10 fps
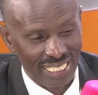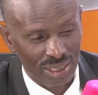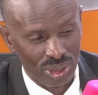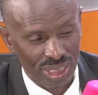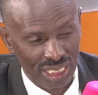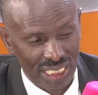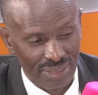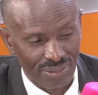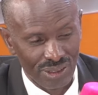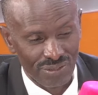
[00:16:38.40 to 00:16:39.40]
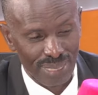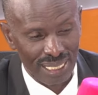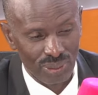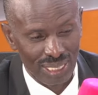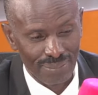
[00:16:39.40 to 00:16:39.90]
a continuum of
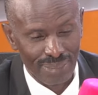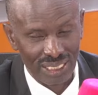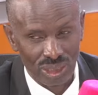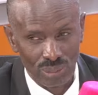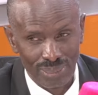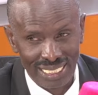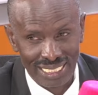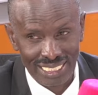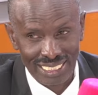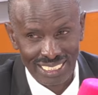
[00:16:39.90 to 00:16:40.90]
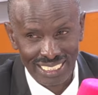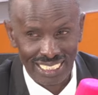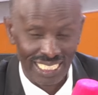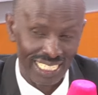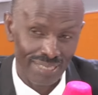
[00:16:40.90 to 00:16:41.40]
band one, band two, band three,
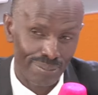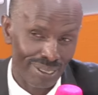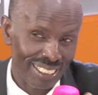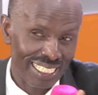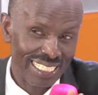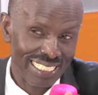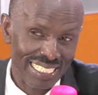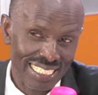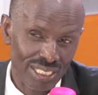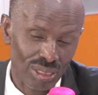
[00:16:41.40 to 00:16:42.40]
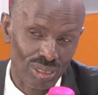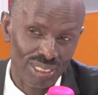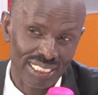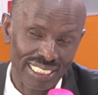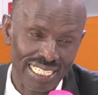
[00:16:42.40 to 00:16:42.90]
and probably there is need to
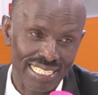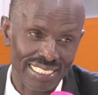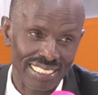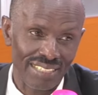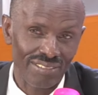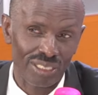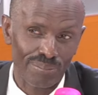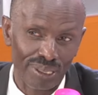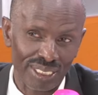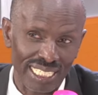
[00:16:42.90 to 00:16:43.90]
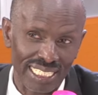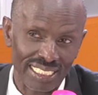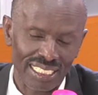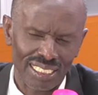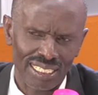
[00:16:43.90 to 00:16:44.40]
consider the self-sponsored
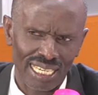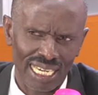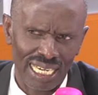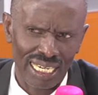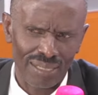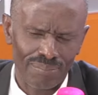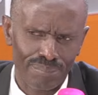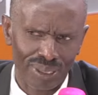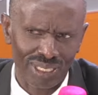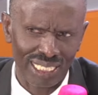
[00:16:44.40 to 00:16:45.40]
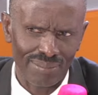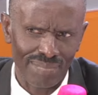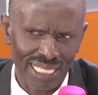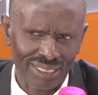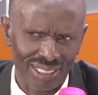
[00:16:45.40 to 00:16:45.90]
uh, program
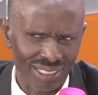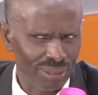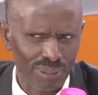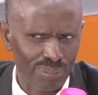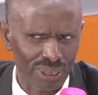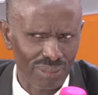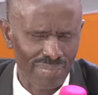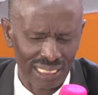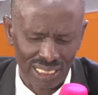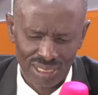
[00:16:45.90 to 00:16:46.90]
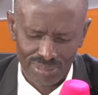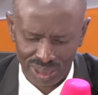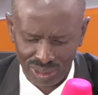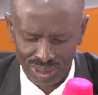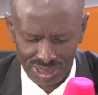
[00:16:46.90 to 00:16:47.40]
actually to yeah. be brought back yeah.
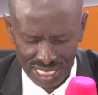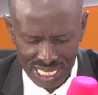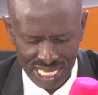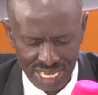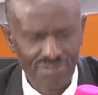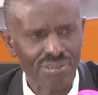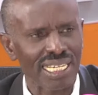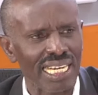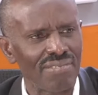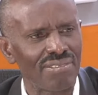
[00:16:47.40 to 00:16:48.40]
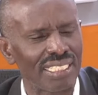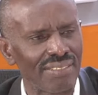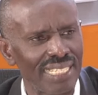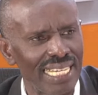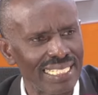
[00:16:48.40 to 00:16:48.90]
because if we yeah. have
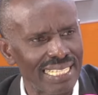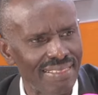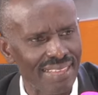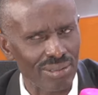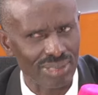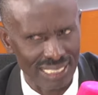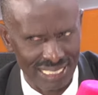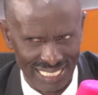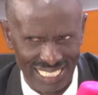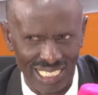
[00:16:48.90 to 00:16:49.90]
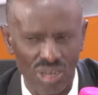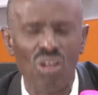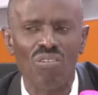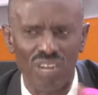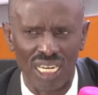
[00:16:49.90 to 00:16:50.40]
seven hundred thousand
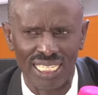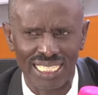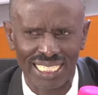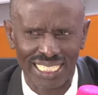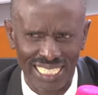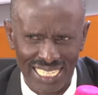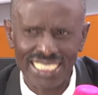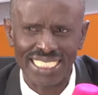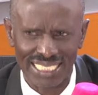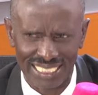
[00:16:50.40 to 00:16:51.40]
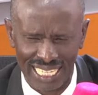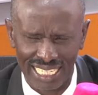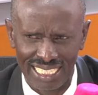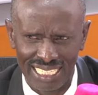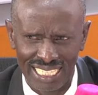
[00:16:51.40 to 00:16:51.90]
over. Candidature,
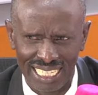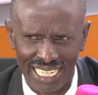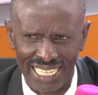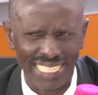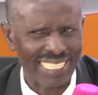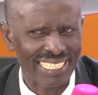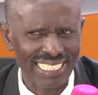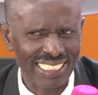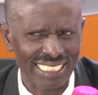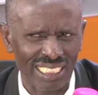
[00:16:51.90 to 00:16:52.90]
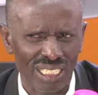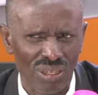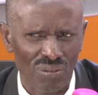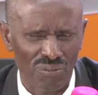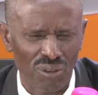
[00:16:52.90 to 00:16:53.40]
and at least
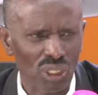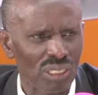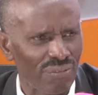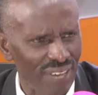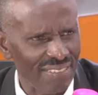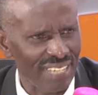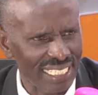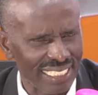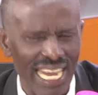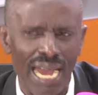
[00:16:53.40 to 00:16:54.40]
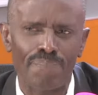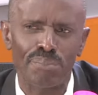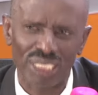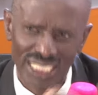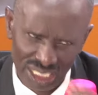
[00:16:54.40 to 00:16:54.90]
four to five hundred are
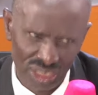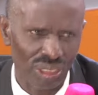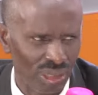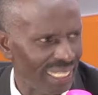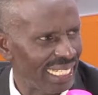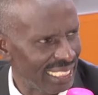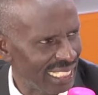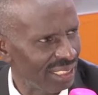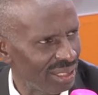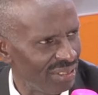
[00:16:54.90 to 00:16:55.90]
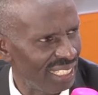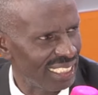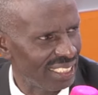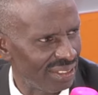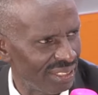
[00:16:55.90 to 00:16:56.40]
potential to undertake
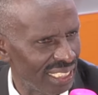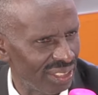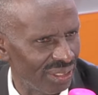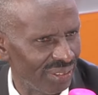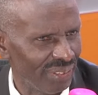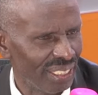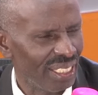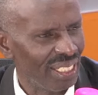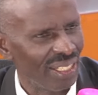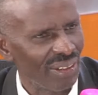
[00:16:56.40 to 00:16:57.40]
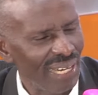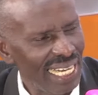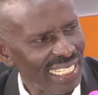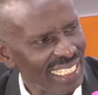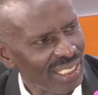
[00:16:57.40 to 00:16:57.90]
university education. Yeah.
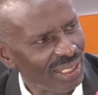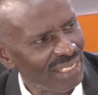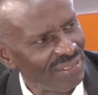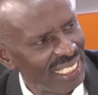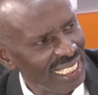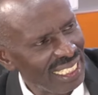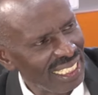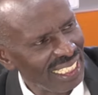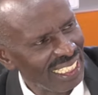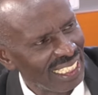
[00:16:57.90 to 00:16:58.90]
Why can't you have the